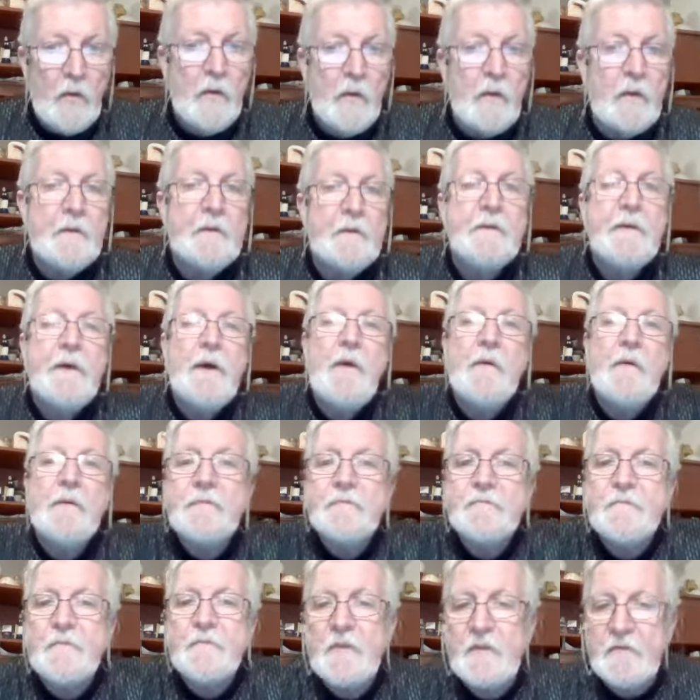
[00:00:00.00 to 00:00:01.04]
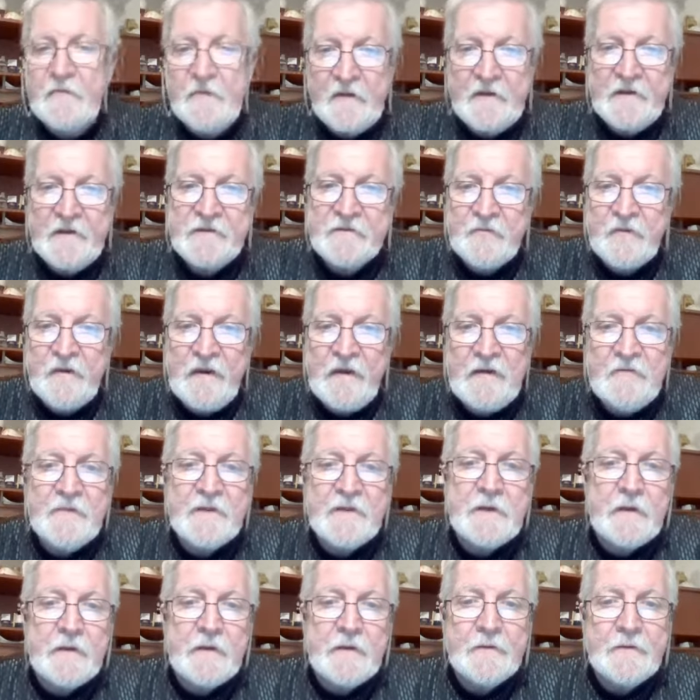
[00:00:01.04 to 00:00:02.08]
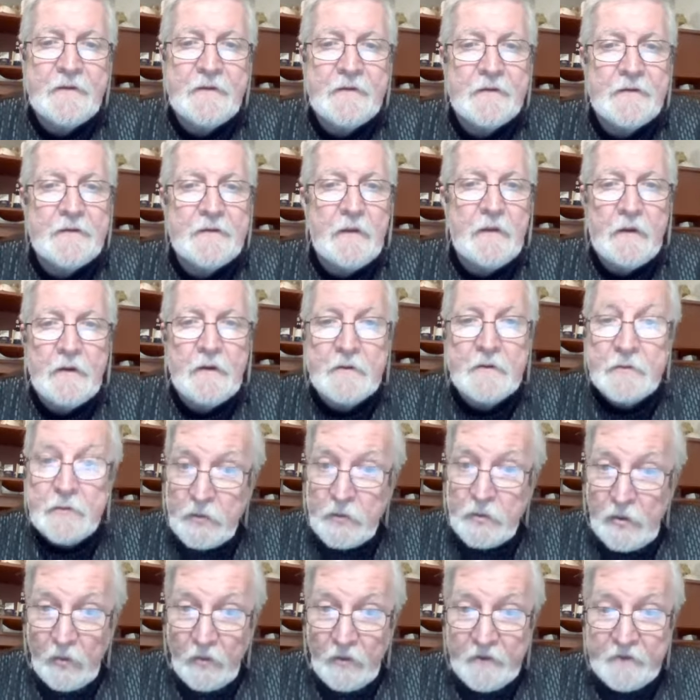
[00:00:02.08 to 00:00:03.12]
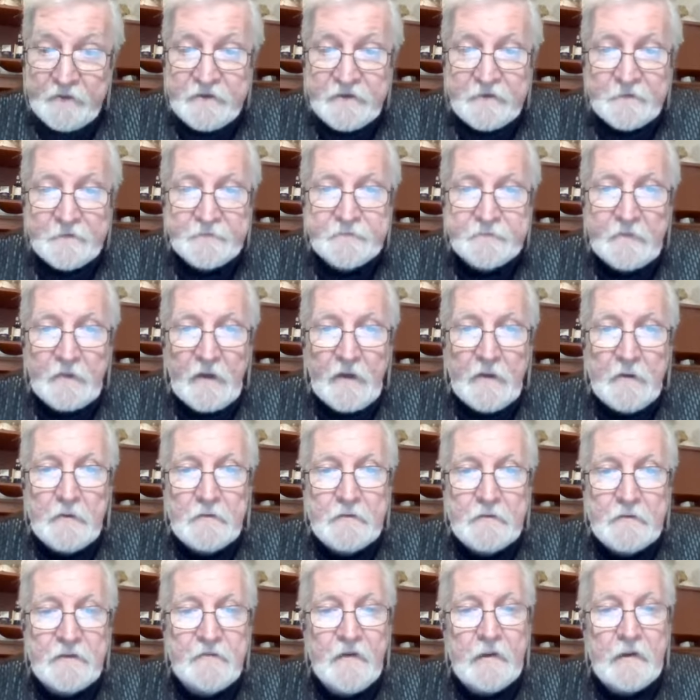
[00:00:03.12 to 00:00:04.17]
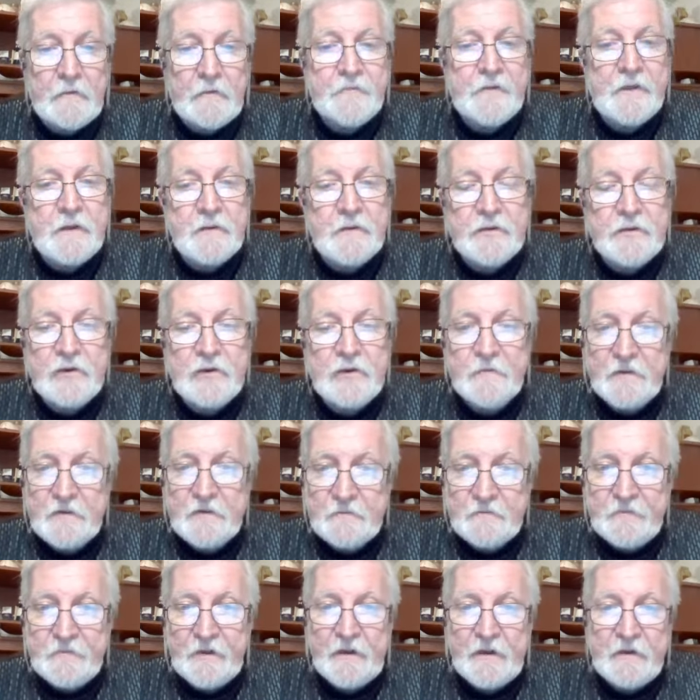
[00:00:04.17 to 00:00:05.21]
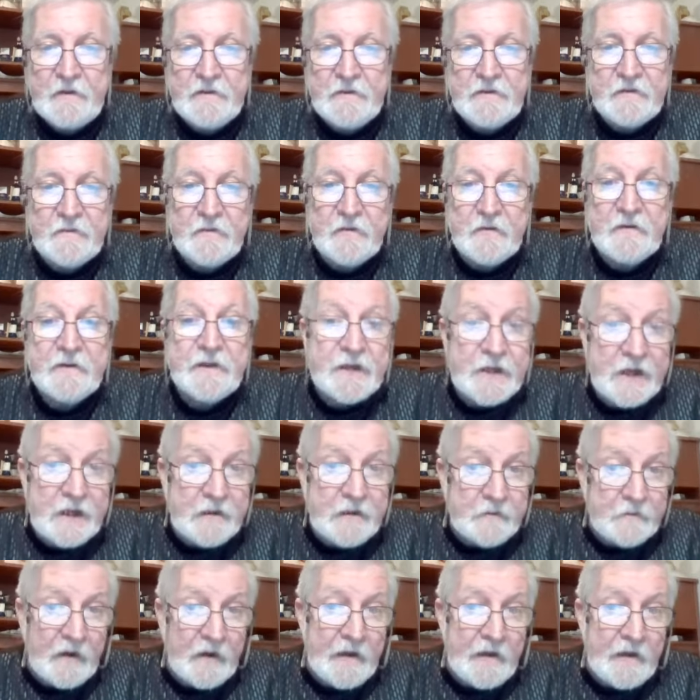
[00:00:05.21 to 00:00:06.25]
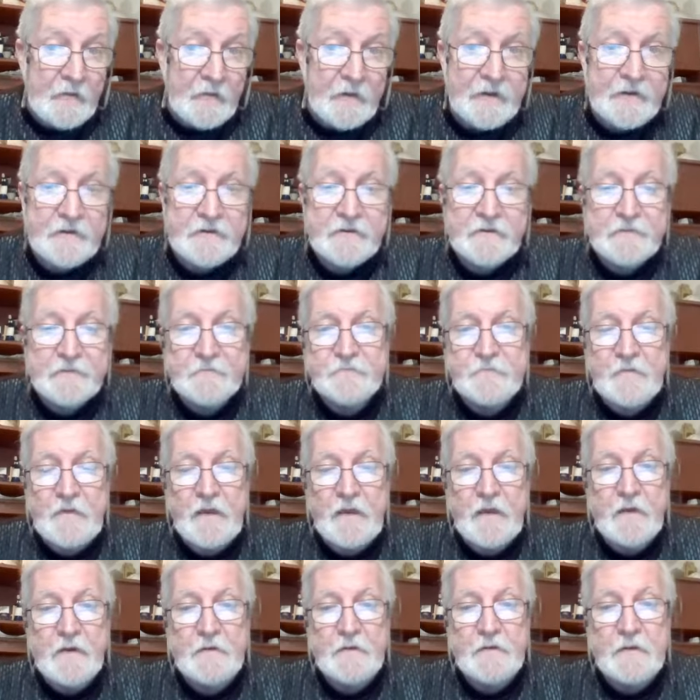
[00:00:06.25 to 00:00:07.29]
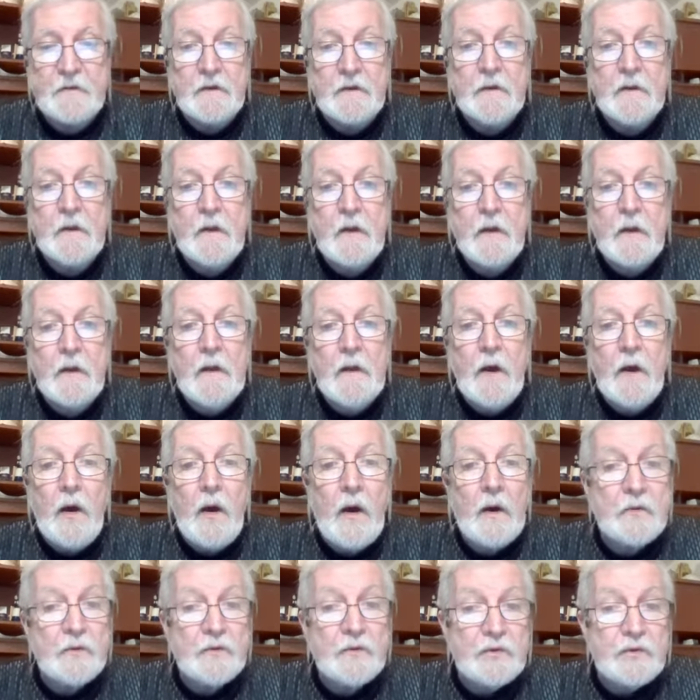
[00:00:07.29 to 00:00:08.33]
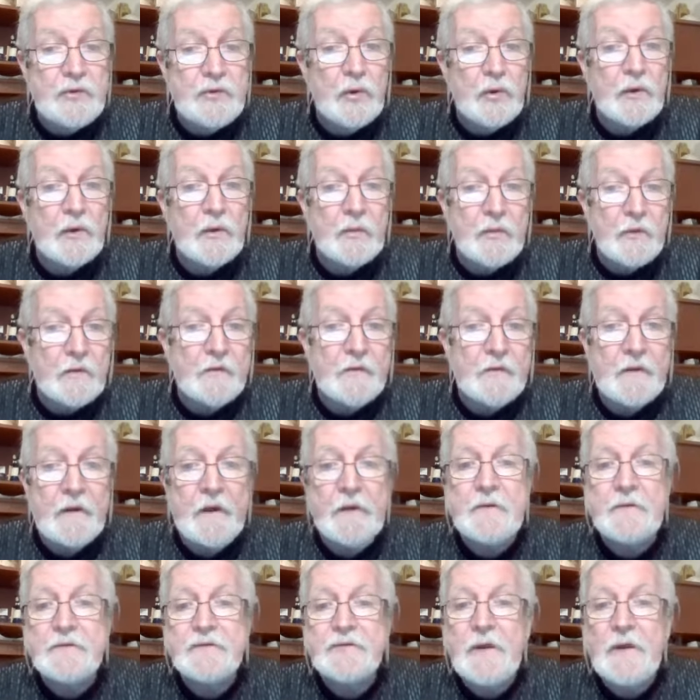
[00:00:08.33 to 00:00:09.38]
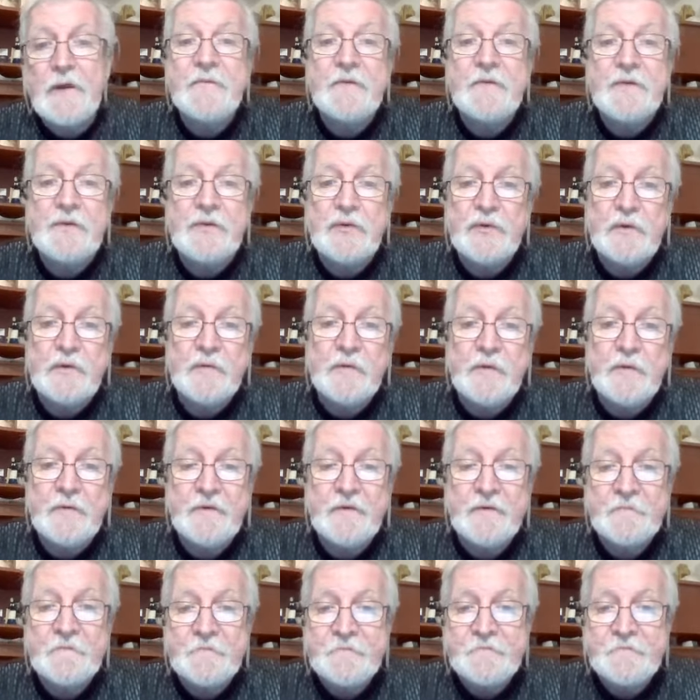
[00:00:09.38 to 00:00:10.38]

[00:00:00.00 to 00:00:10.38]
Well, hello, and thanks for having a look at our new course on developing interpretive plans for scenic byways and auto tour routes, auto driving tour routes.